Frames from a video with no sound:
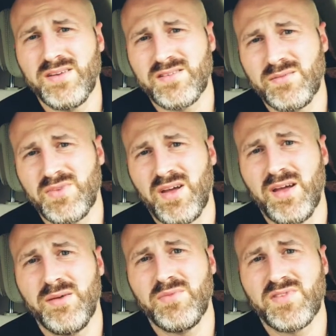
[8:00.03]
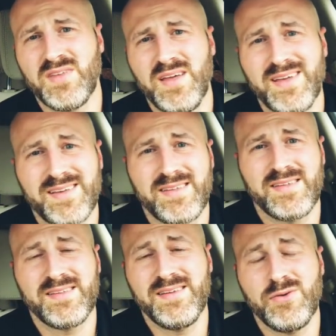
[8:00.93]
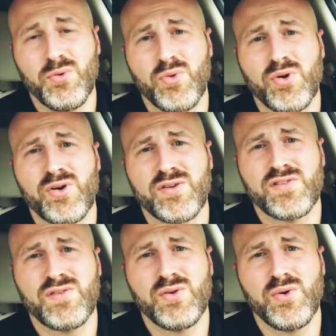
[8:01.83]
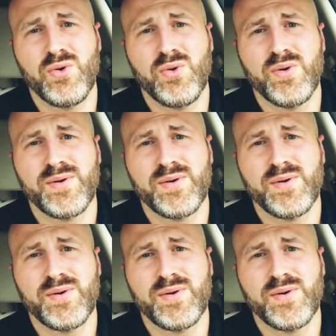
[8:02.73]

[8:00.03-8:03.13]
Sometimes, in order to